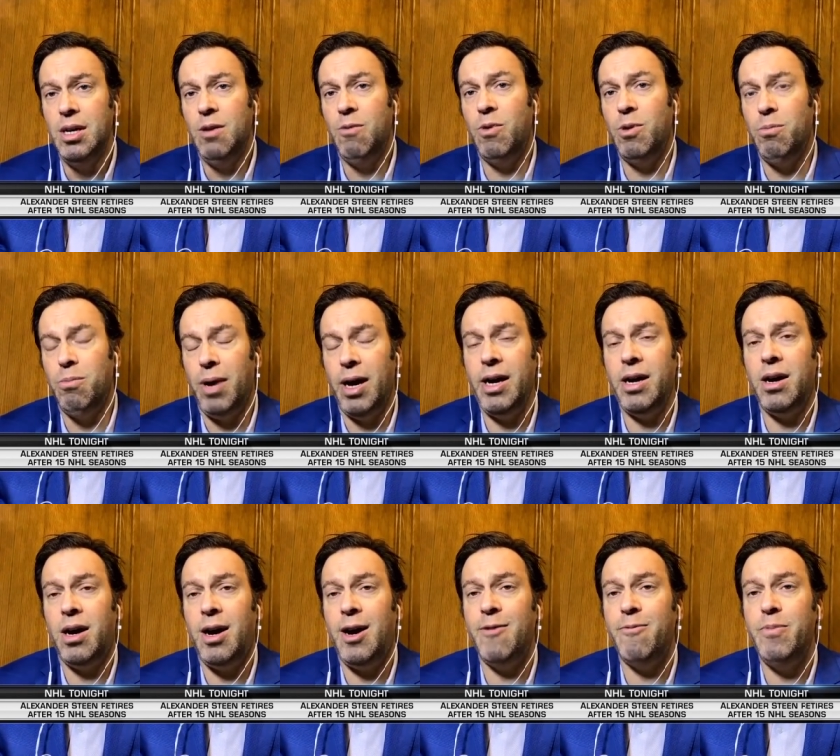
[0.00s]
When Mike
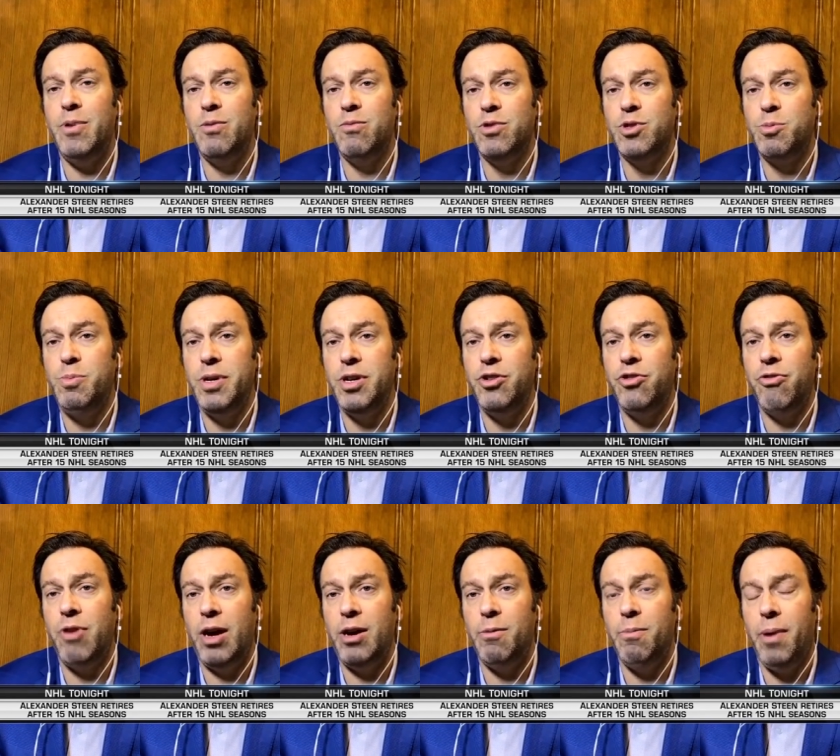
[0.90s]
Hoffman was being
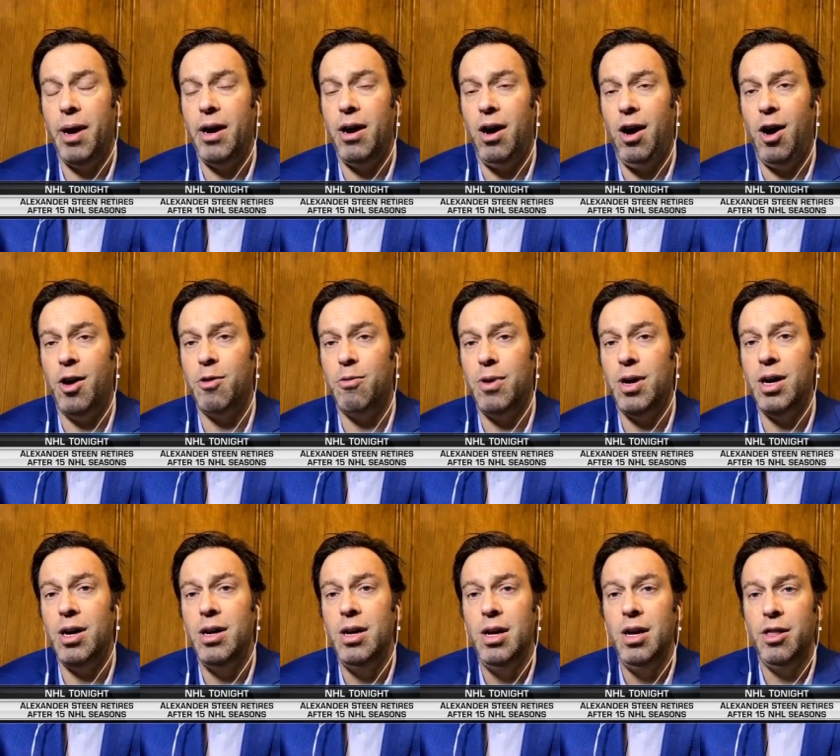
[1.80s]
traded by
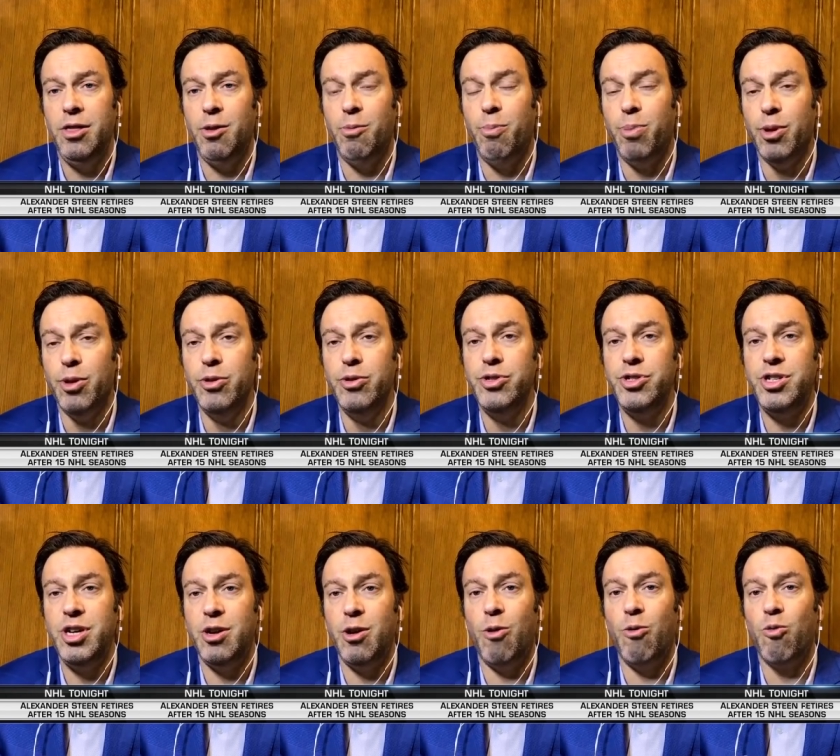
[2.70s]
Ottawa, the Blues
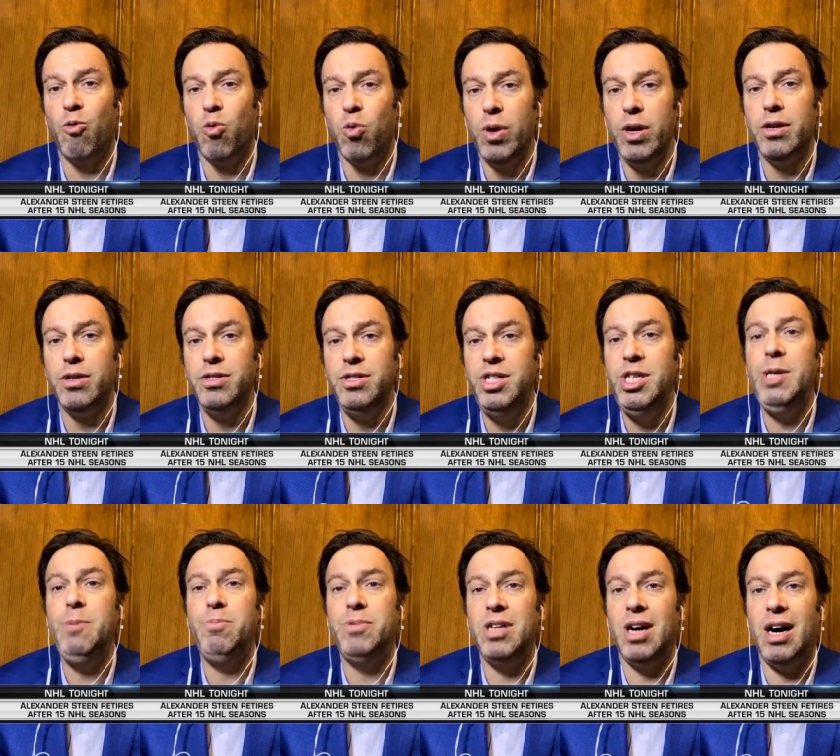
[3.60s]
did a real
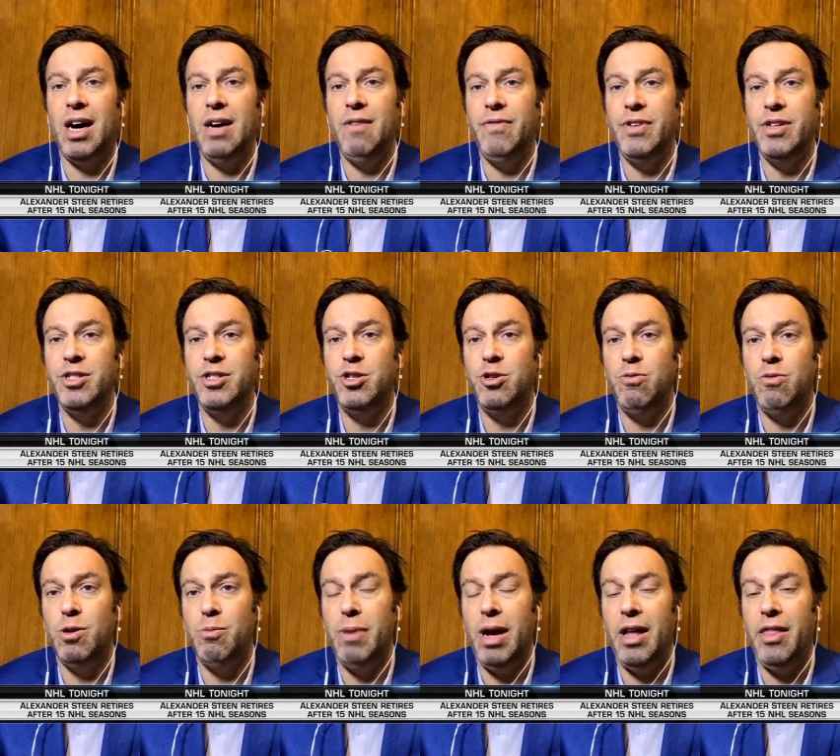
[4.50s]
deep dive into
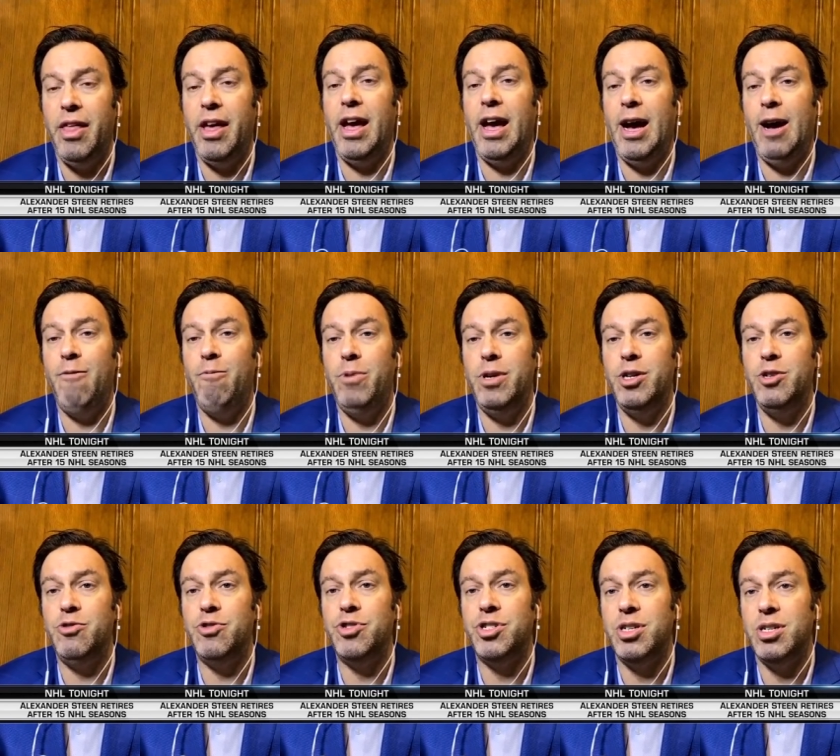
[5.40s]
him, and they have been
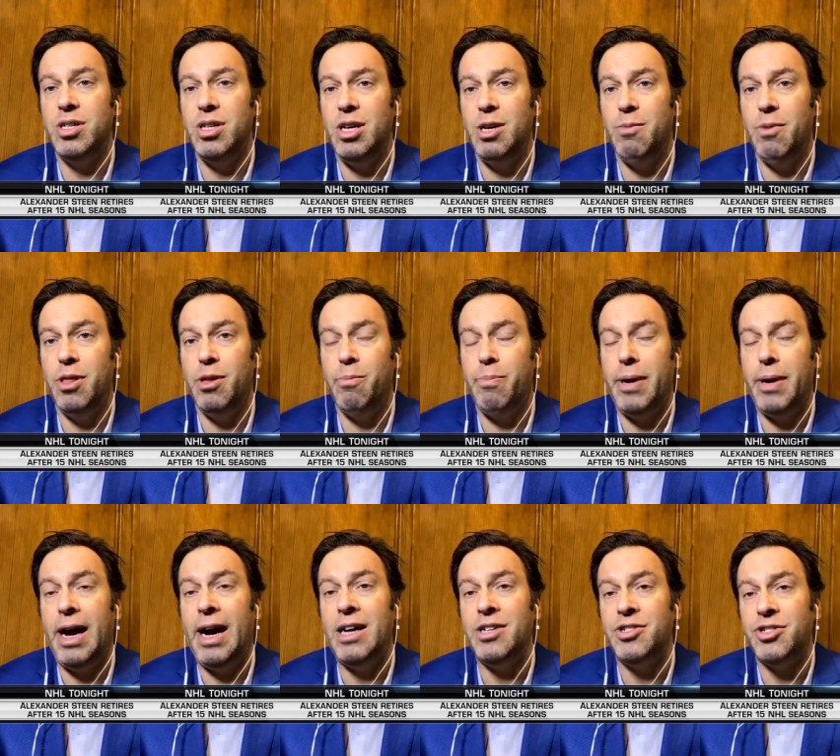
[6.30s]
interested in him in the
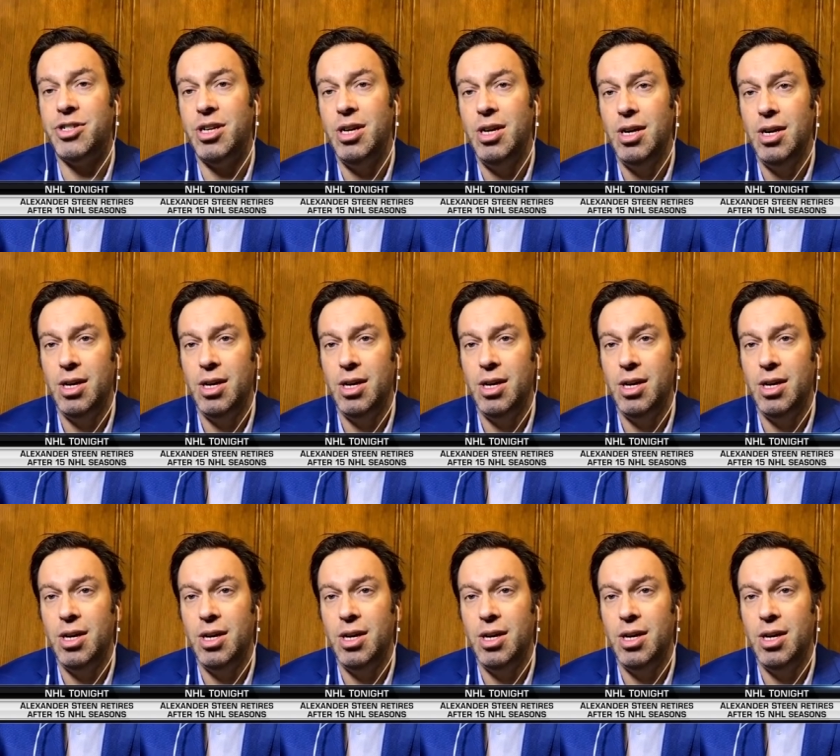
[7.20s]
past.